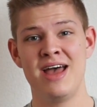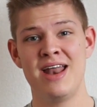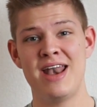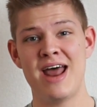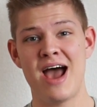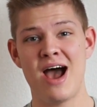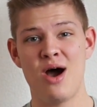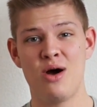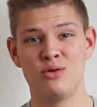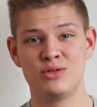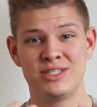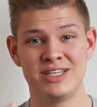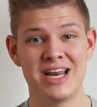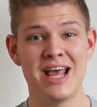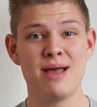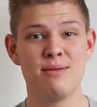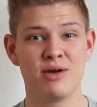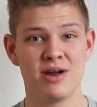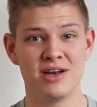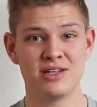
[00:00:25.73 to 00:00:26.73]
Now
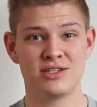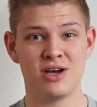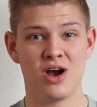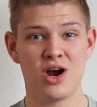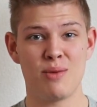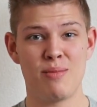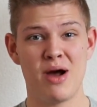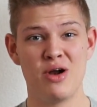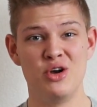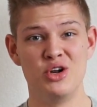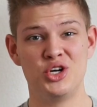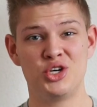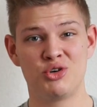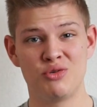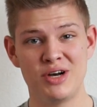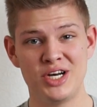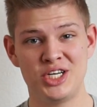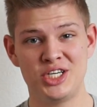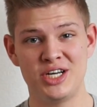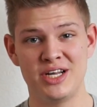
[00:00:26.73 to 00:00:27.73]
today I'm going to talk about
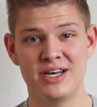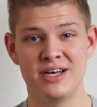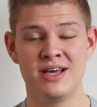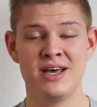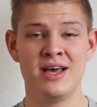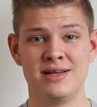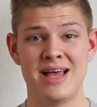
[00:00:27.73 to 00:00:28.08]
nutrition,